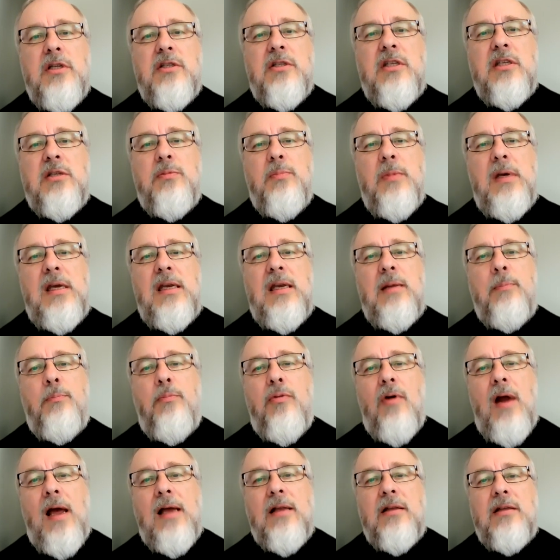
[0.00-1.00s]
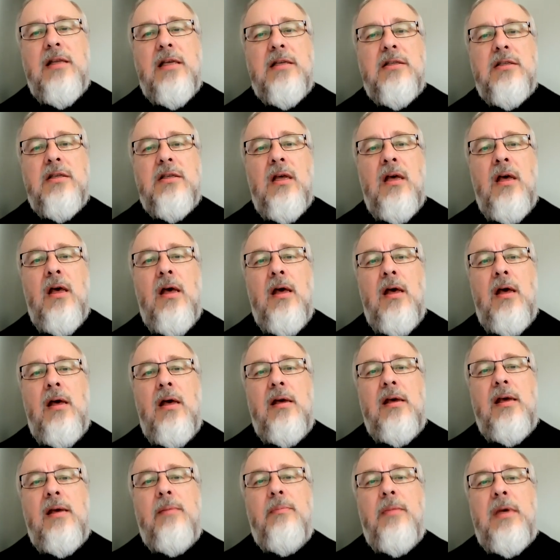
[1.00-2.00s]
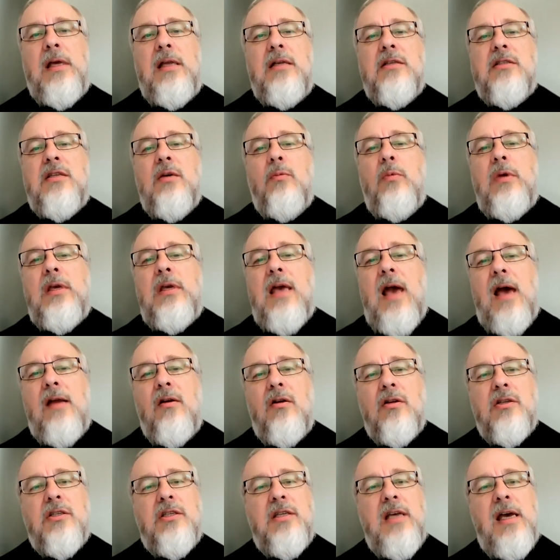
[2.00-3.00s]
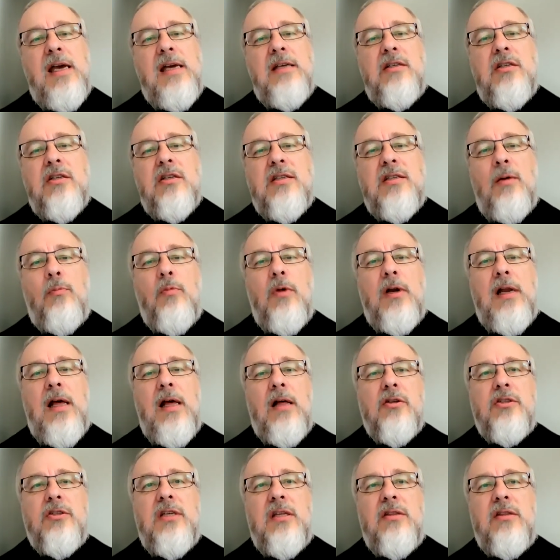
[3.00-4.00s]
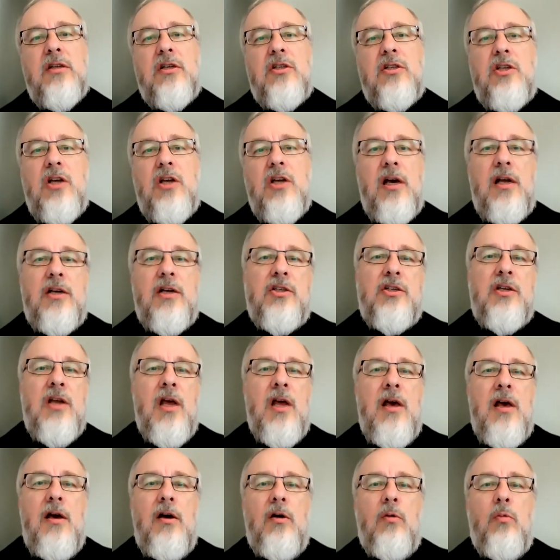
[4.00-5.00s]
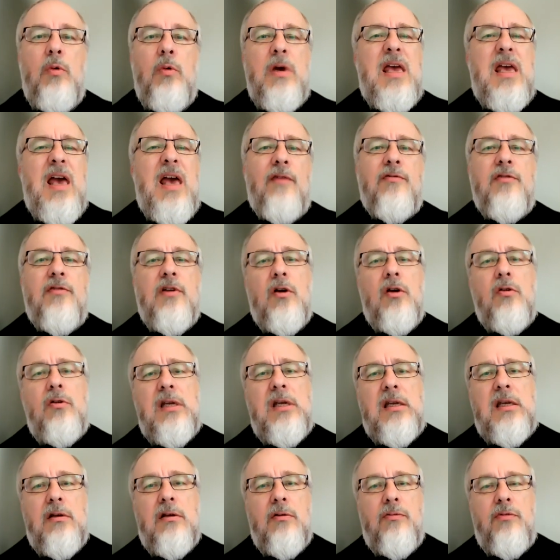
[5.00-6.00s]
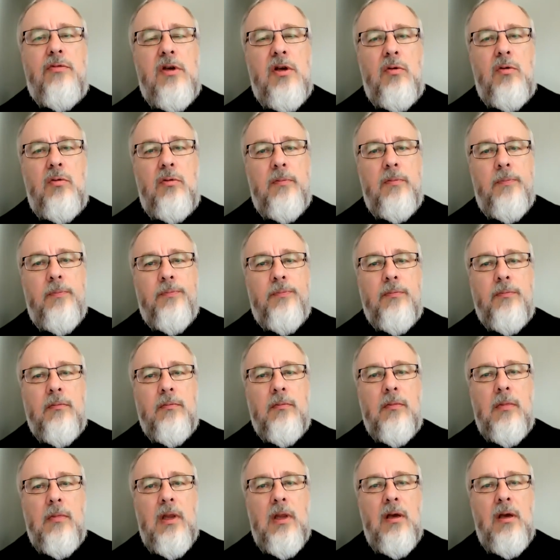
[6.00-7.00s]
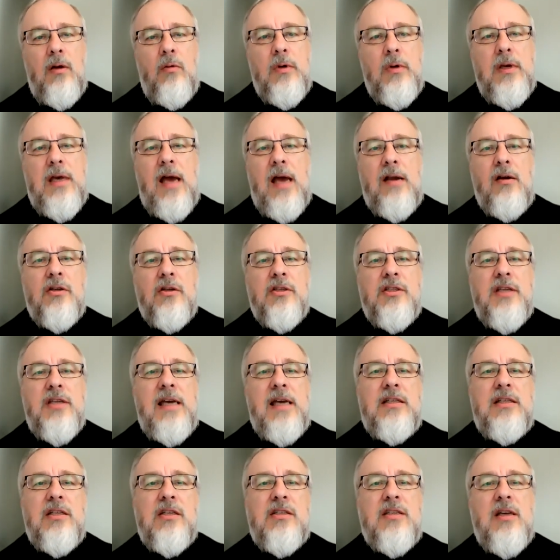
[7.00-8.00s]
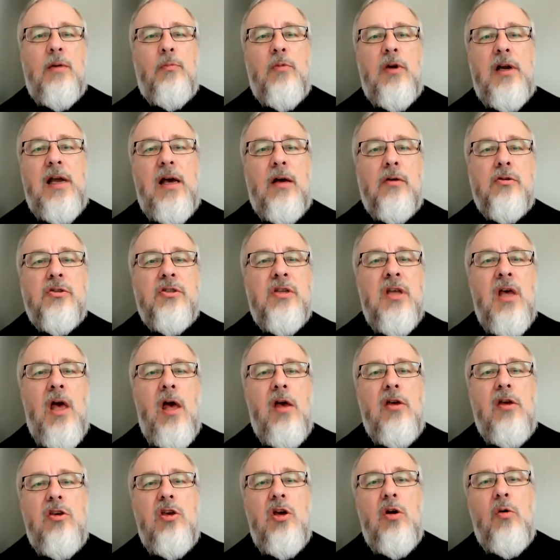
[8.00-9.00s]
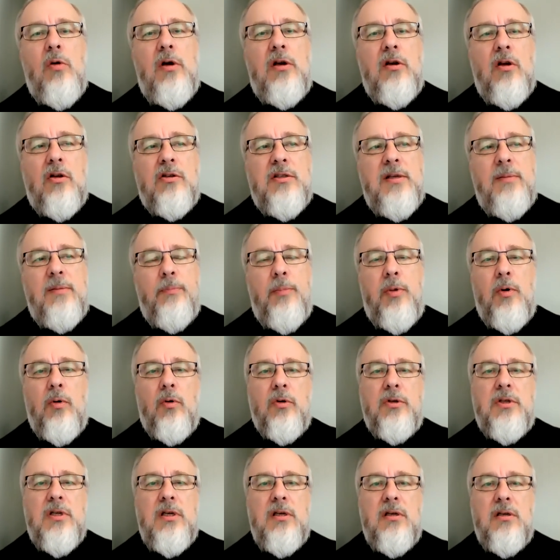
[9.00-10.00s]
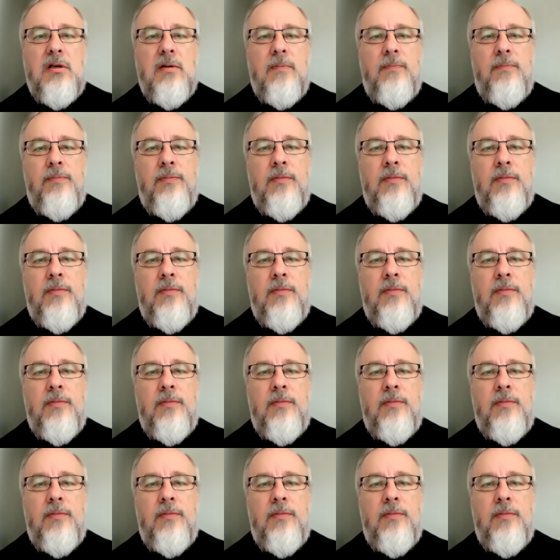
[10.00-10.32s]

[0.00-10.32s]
does this mean in practice? It means that we cannot say to someone else in the church, We have no need of you. We cannot say to someone else, You are not important.